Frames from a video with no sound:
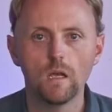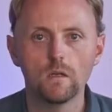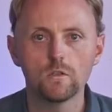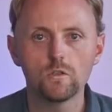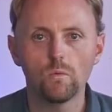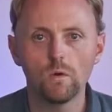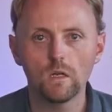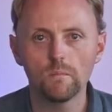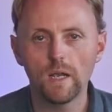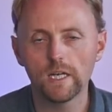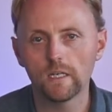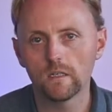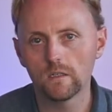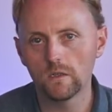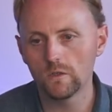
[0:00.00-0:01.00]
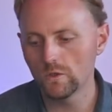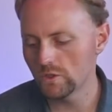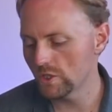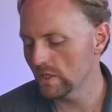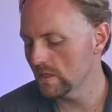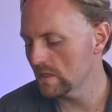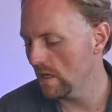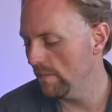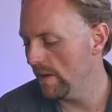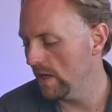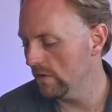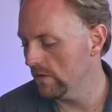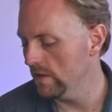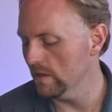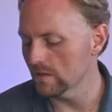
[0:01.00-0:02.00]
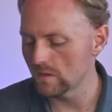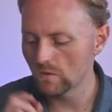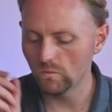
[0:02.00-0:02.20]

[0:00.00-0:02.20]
So what are my conclusions about this?